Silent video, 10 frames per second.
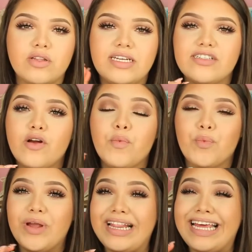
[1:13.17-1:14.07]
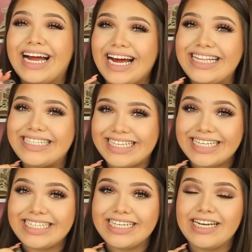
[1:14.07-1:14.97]
So these are really highly
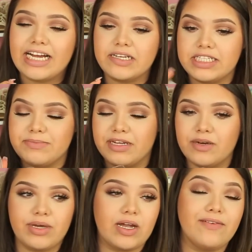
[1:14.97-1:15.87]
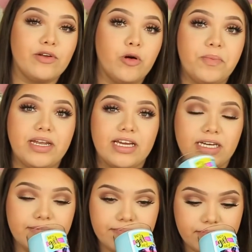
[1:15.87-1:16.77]
scented. I can smell it without even opening
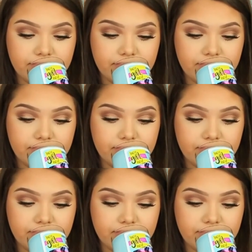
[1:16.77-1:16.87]
it.